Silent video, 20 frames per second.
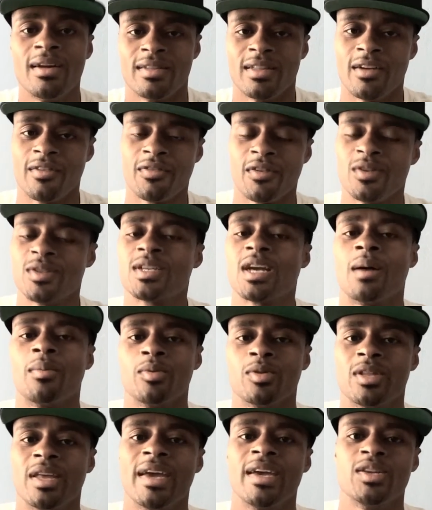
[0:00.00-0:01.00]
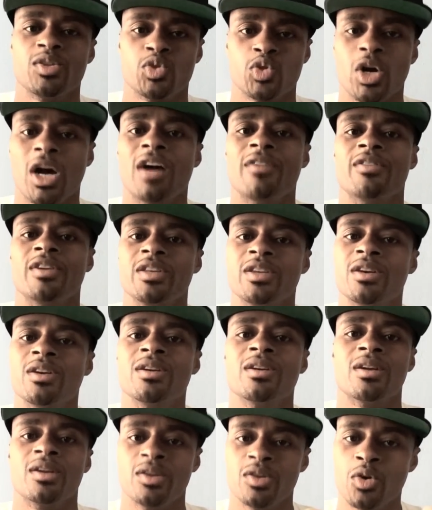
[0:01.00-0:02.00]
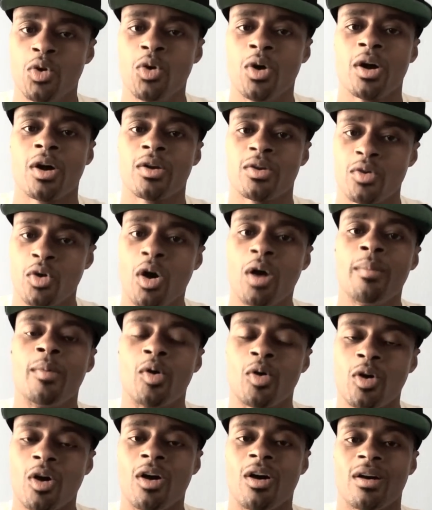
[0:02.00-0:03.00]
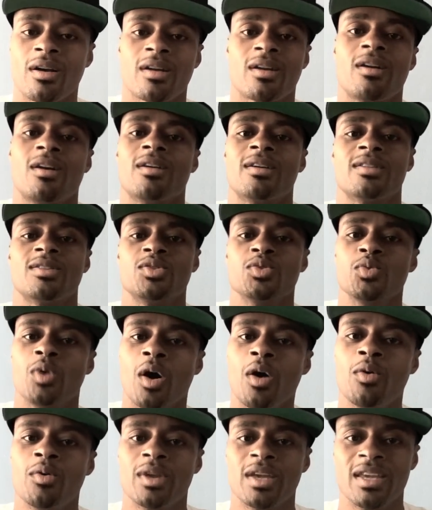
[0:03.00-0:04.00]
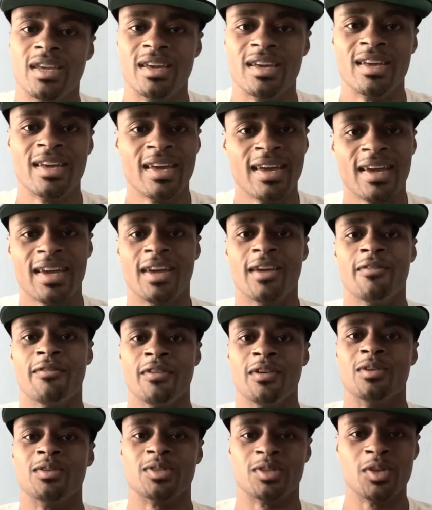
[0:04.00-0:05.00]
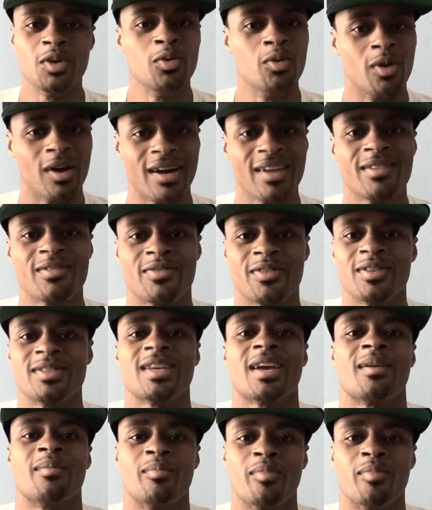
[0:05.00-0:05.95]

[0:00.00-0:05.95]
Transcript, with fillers: that first couple of days driving your, your normal car, the car that you own again, it feels new, like it feels like a